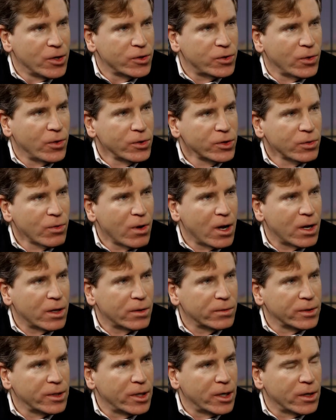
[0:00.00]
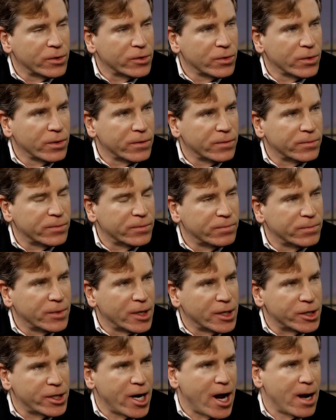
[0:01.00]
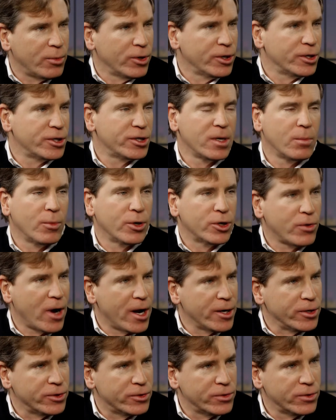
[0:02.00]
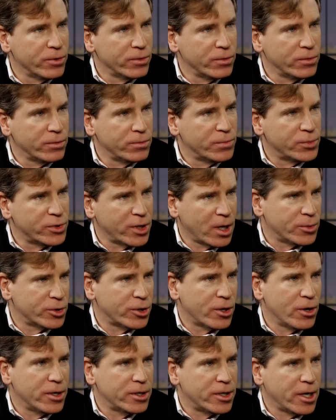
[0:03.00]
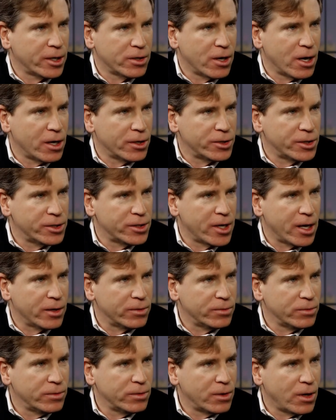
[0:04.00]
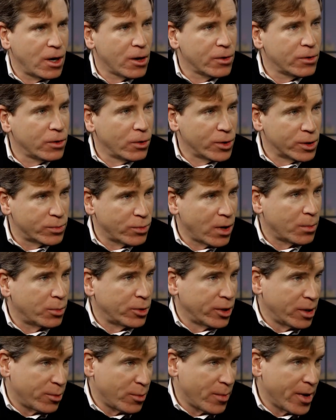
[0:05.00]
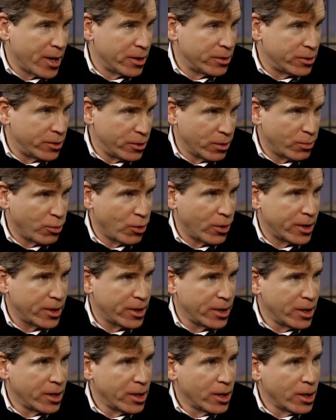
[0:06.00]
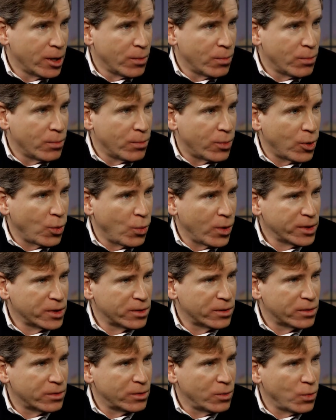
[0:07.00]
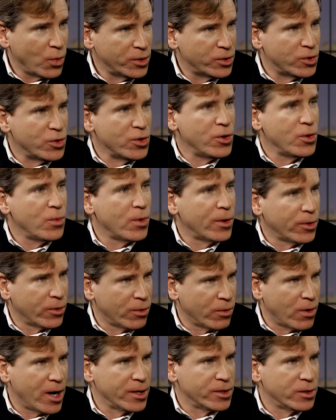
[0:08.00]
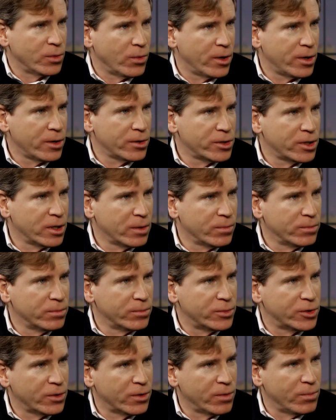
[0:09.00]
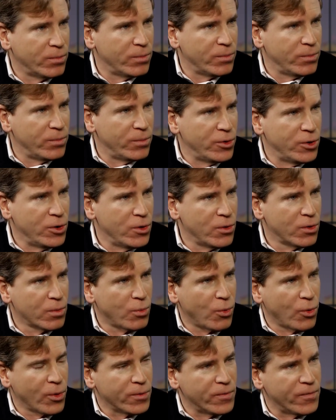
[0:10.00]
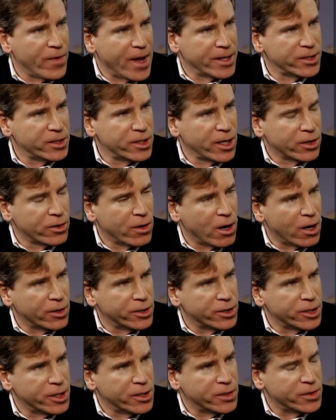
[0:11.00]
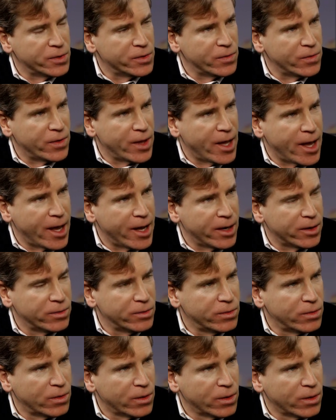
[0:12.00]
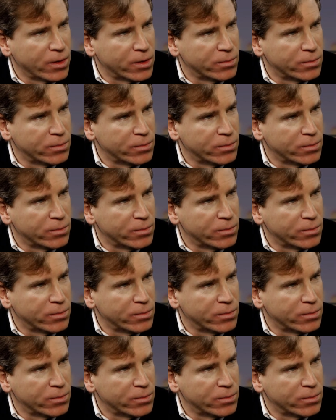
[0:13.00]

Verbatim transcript: So those are all you know, sort of established, somewhat tried and true cybersecurity technologies that aren't always properly implemented. To your point, mm -hmm. but what's what's new on the horizon? What are some sort of newer, more advanced technologies that are